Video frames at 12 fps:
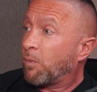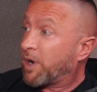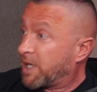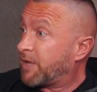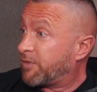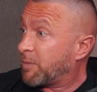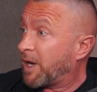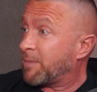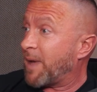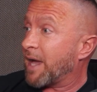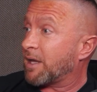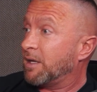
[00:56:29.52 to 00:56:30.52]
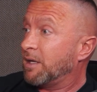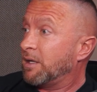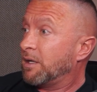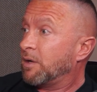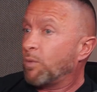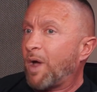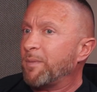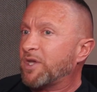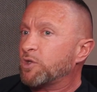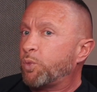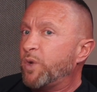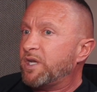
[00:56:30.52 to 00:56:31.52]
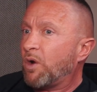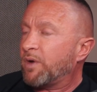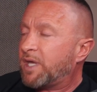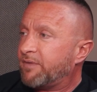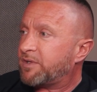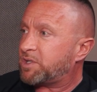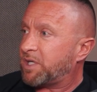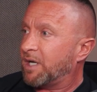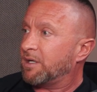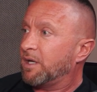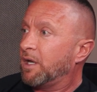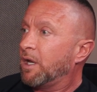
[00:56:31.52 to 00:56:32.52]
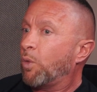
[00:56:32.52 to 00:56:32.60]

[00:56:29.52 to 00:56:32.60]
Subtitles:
we're going to give your money back. Why? Because we don't give a shit.